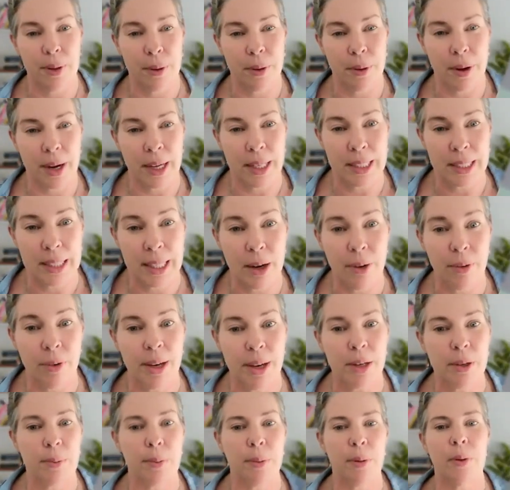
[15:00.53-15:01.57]

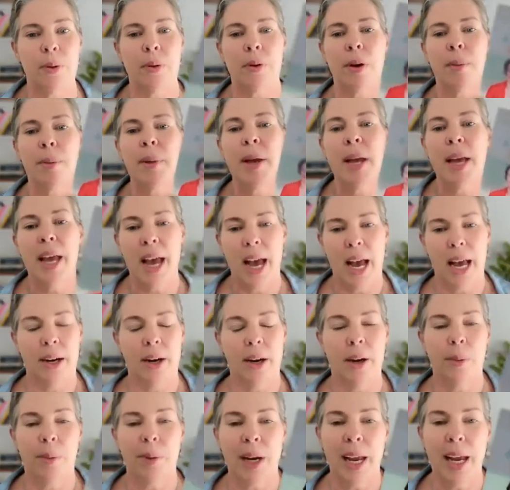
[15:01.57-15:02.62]
Accelerator program, and
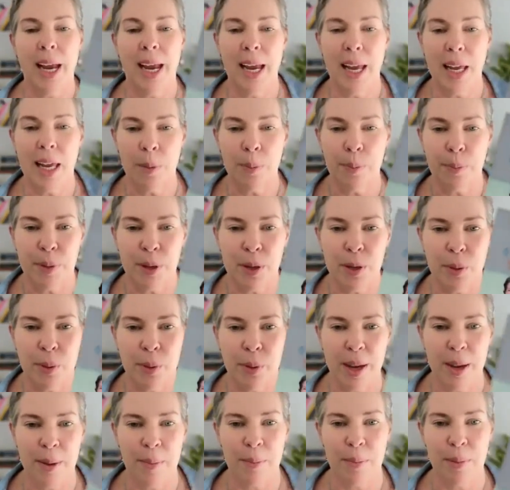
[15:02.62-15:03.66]
I will help you
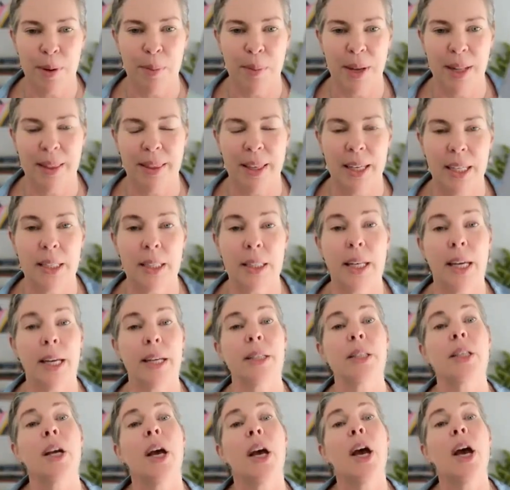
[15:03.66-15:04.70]
implement these
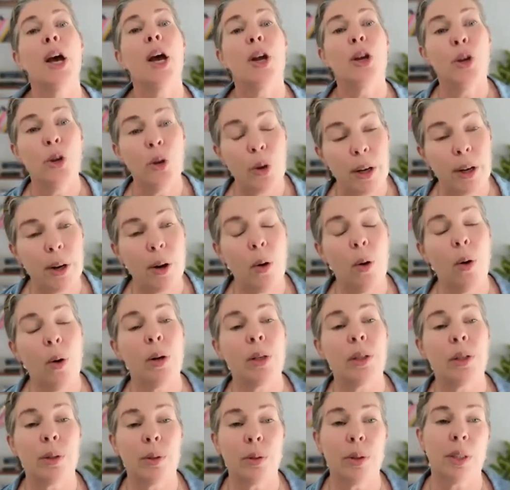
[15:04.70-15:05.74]
things. You can
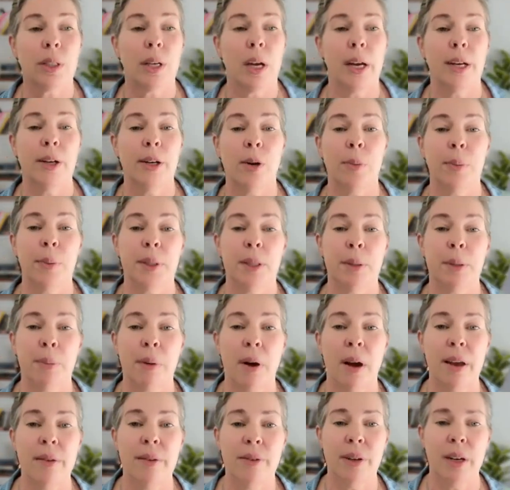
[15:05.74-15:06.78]
also sign up as a
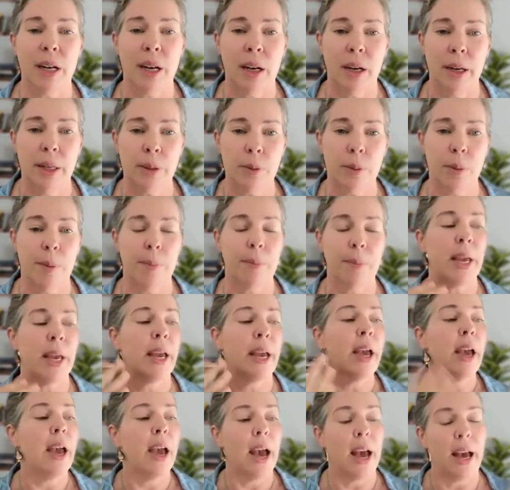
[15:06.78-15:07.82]
private client with me,
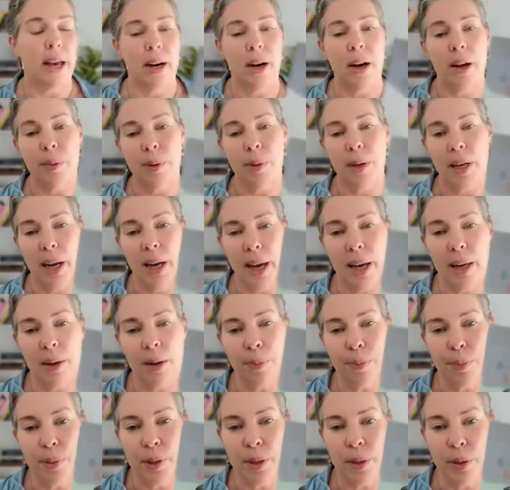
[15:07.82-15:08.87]
and I will
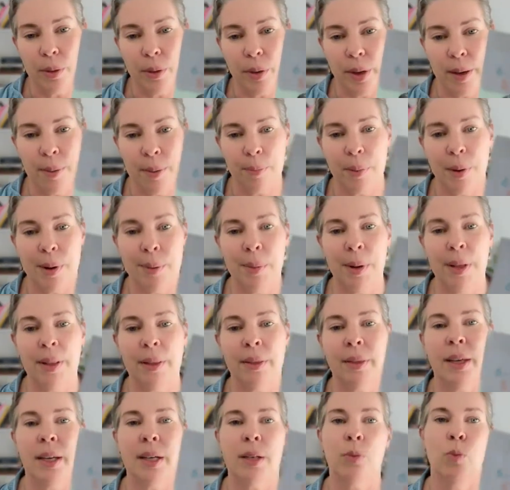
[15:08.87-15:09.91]
help you implement
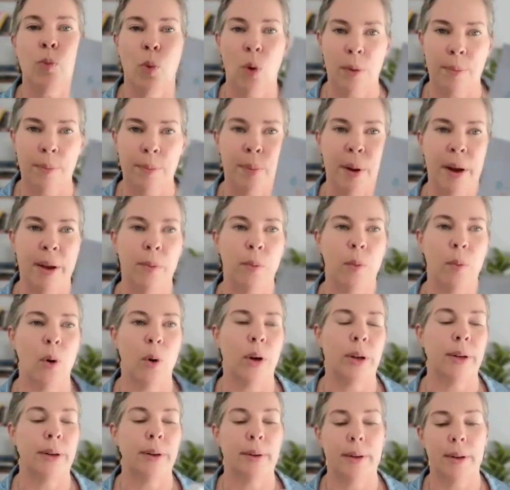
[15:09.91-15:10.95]
that one by
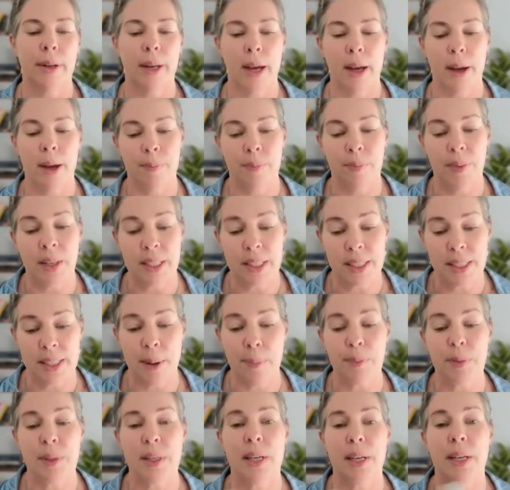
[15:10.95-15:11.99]
one, the
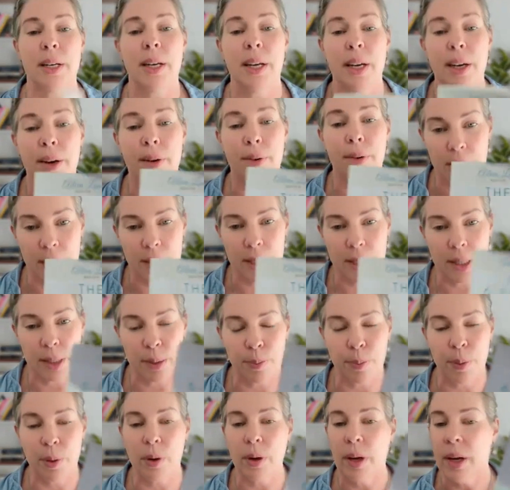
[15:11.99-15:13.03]
steps in here in this
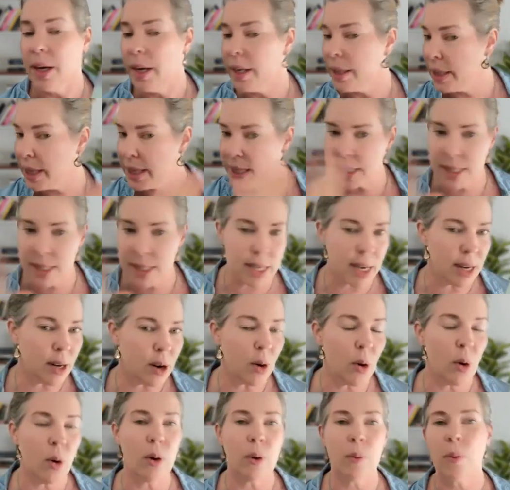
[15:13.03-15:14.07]
book. They still
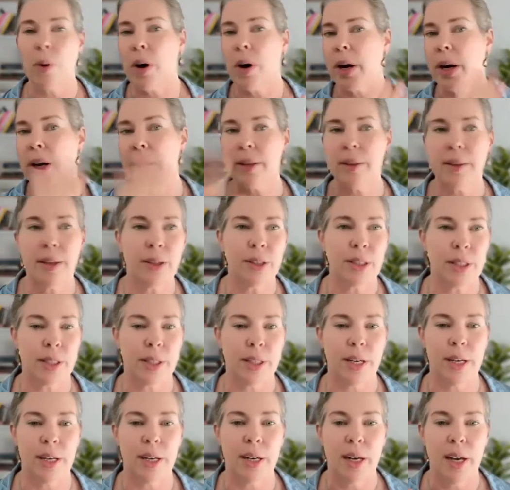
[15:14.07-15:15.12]
all work. They're still